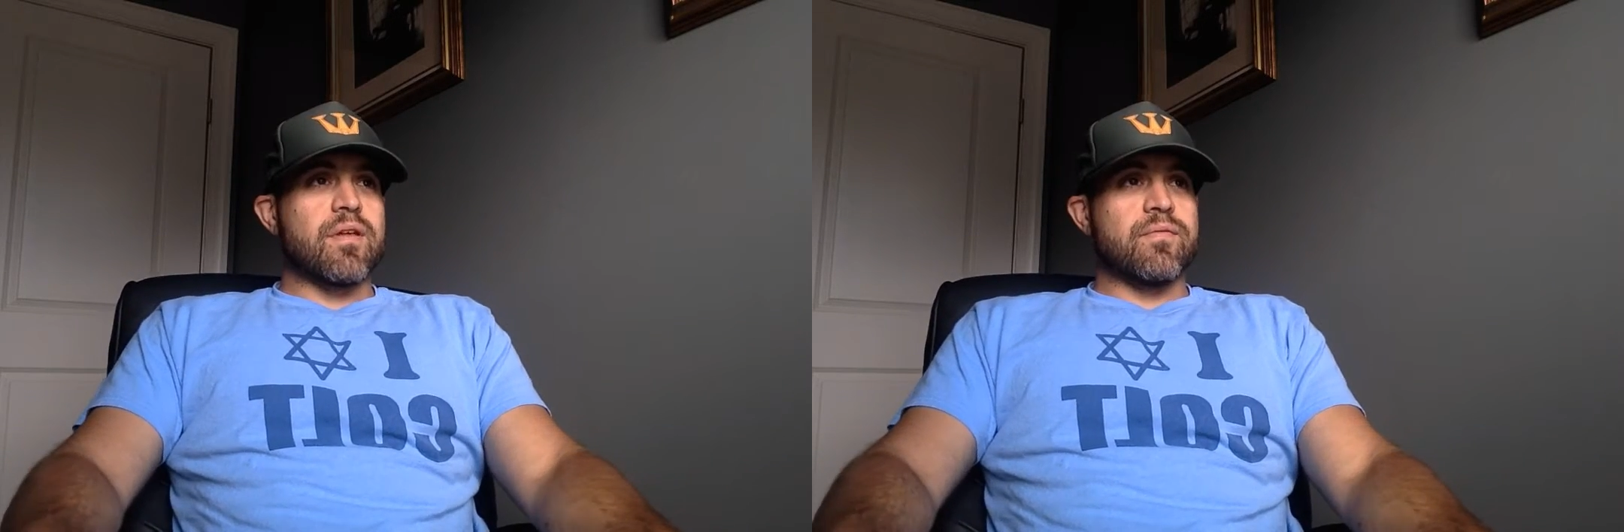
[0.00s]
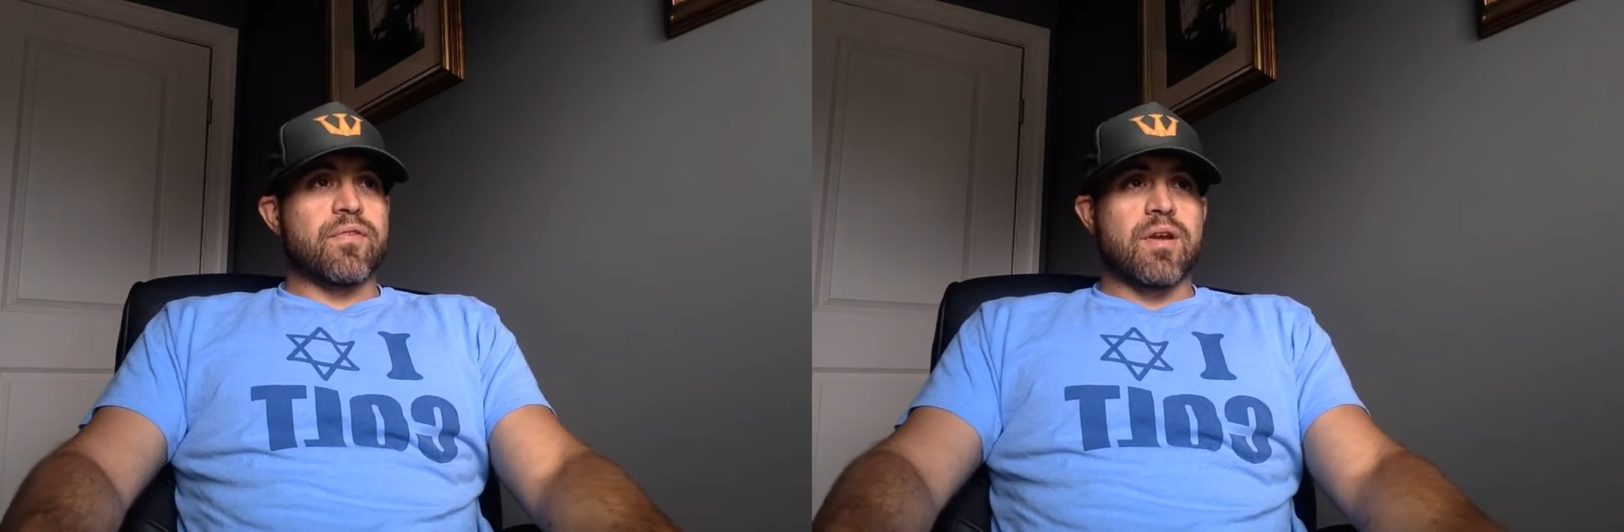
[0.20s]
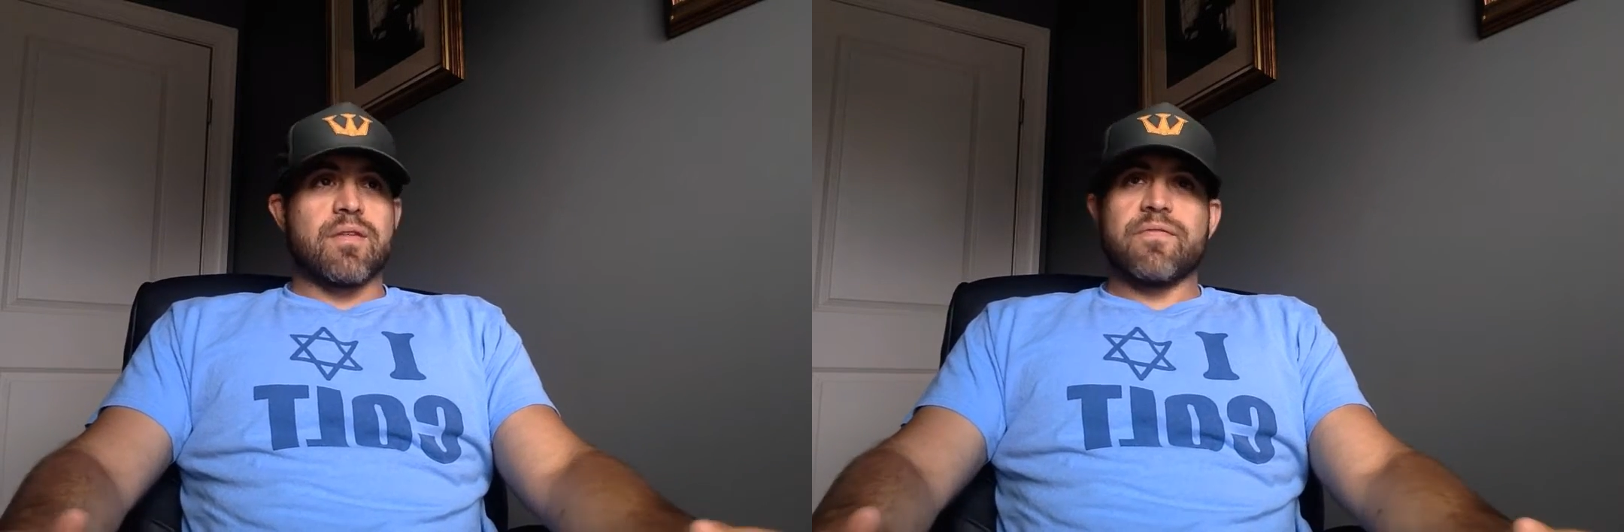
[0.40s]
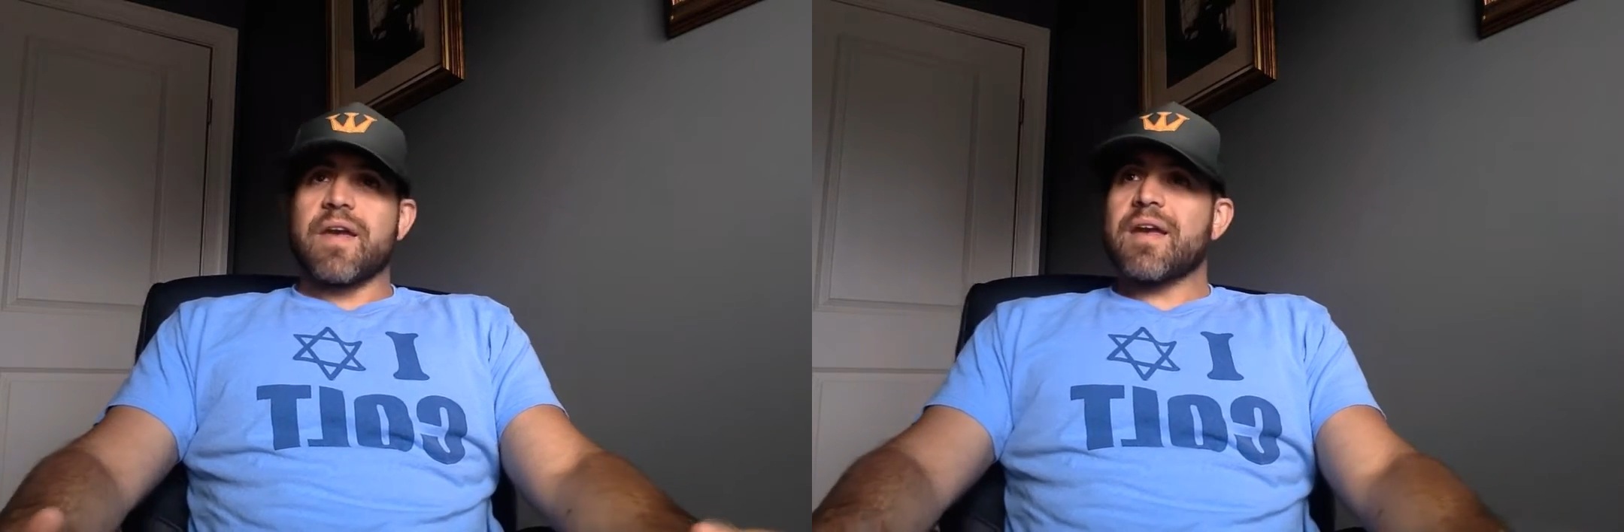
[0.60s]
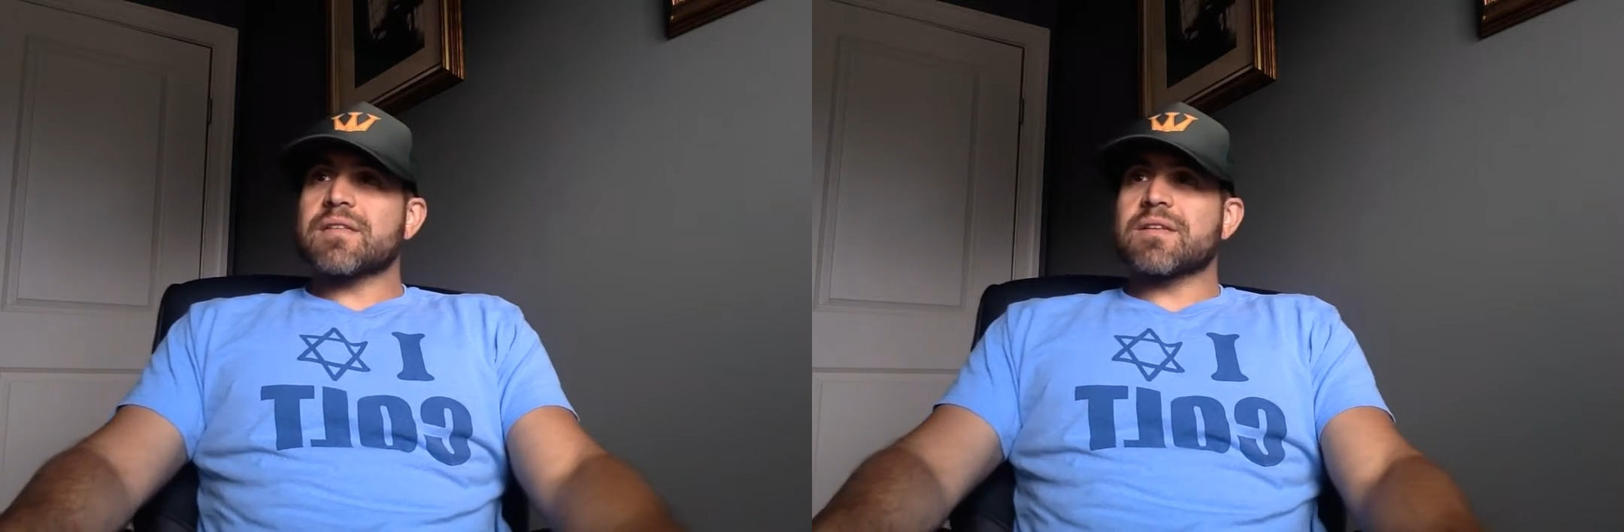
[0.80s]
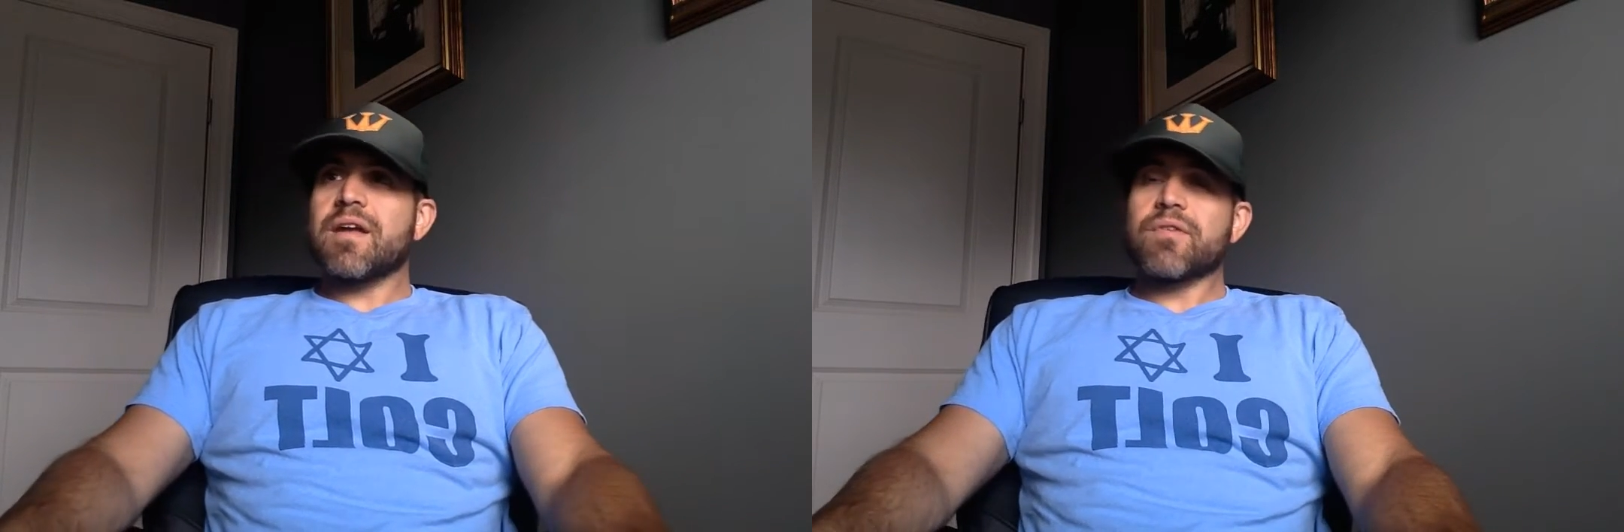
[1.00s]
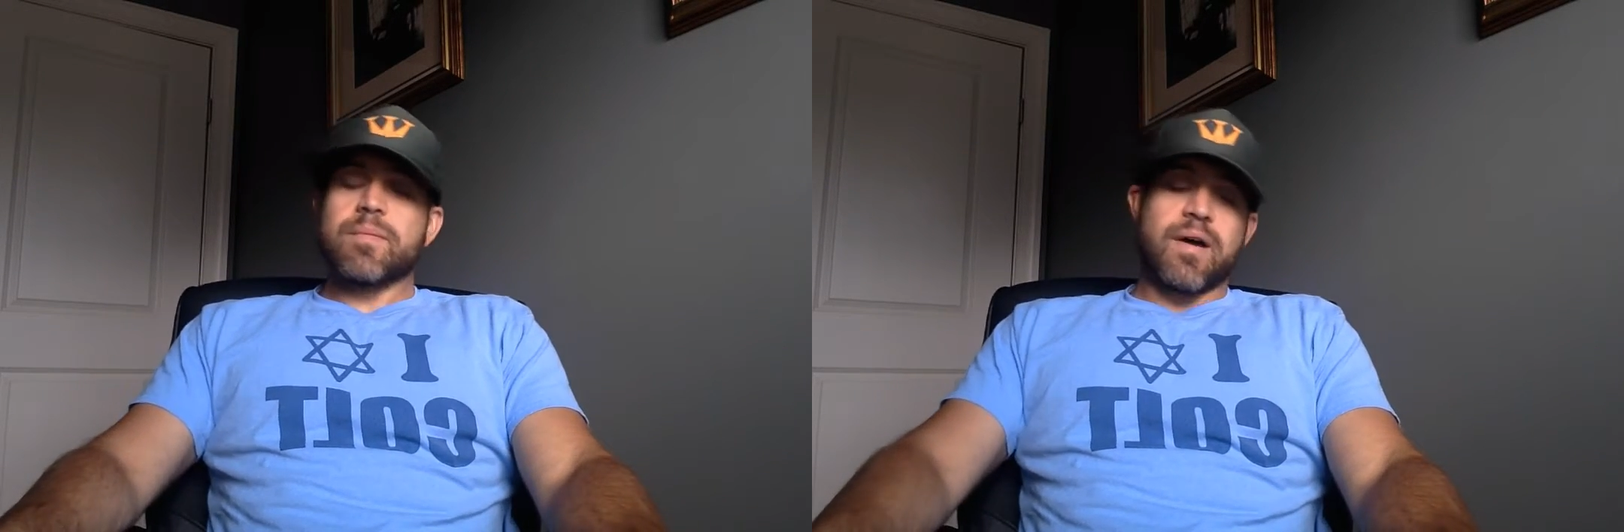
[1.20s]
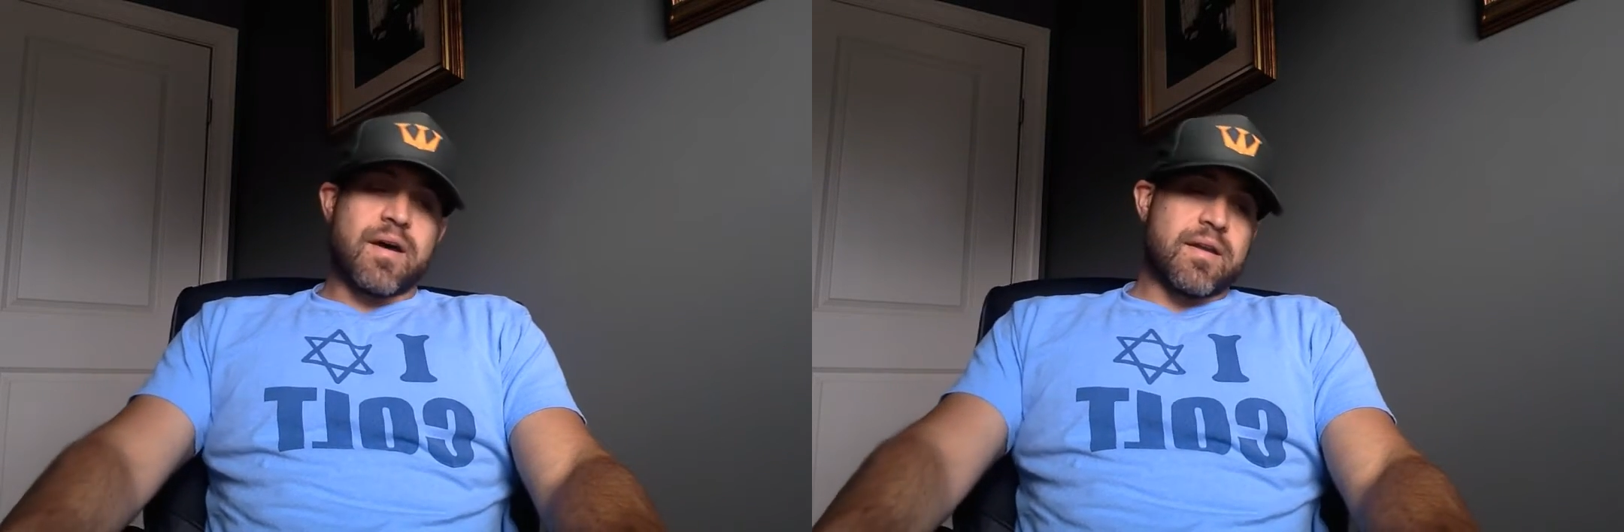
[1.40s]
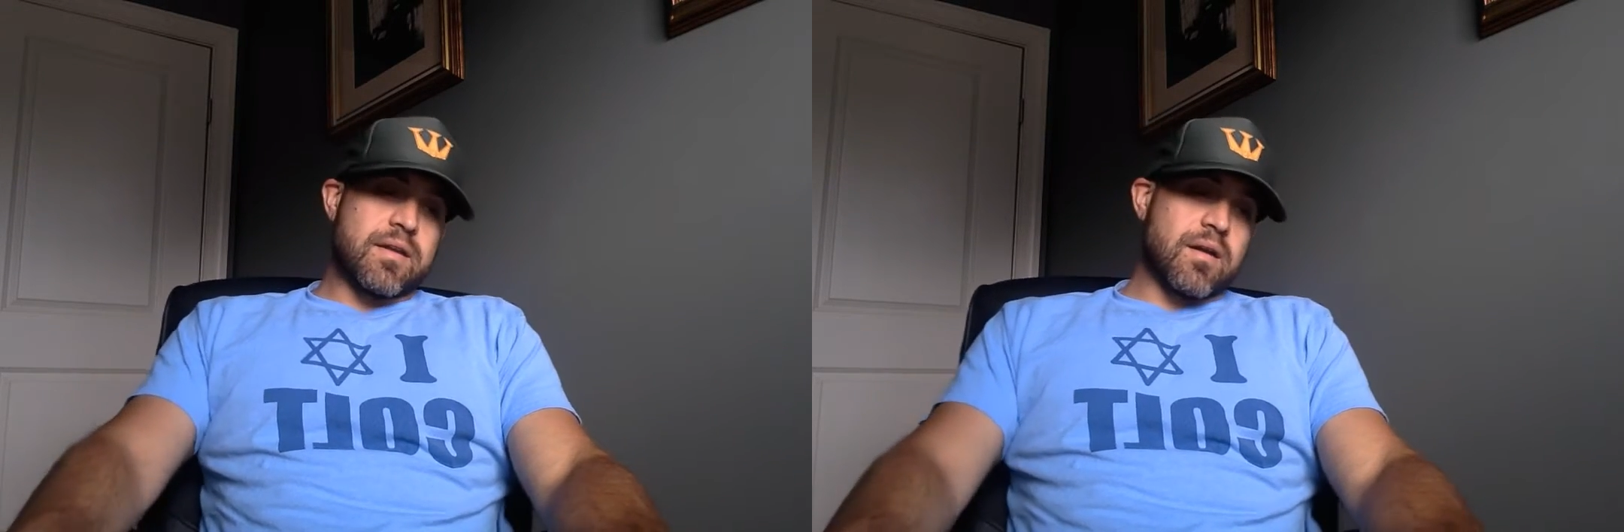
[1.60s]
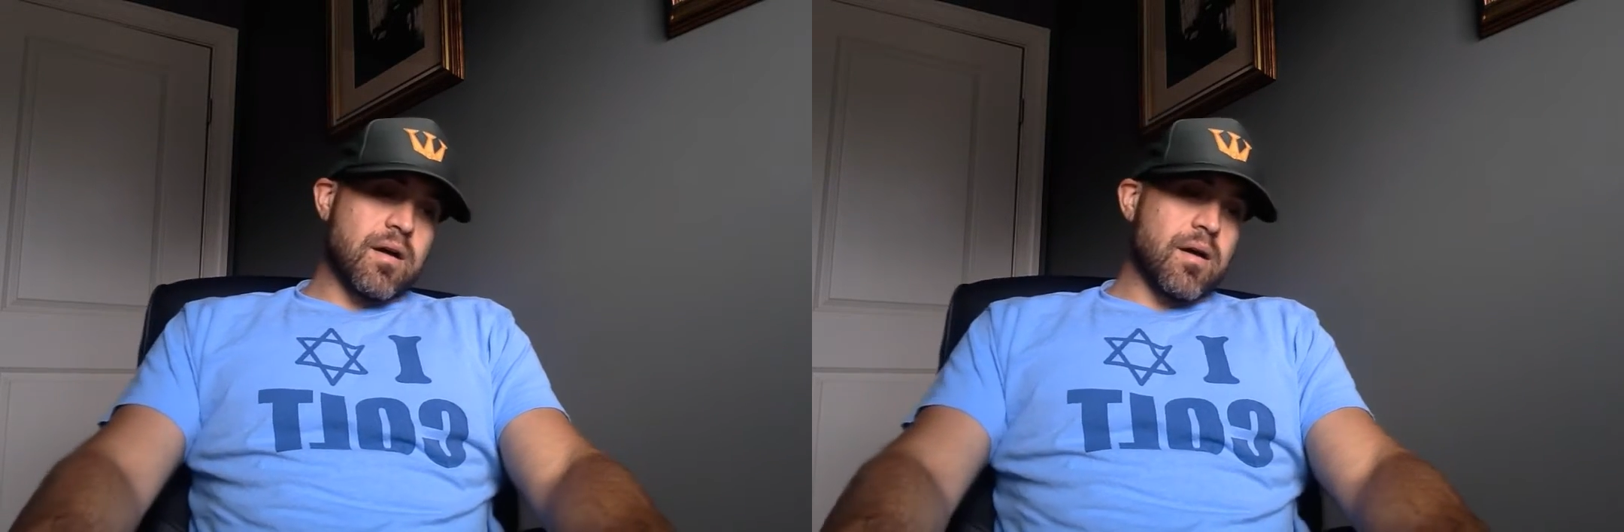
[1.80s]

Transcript: the fans and everybody.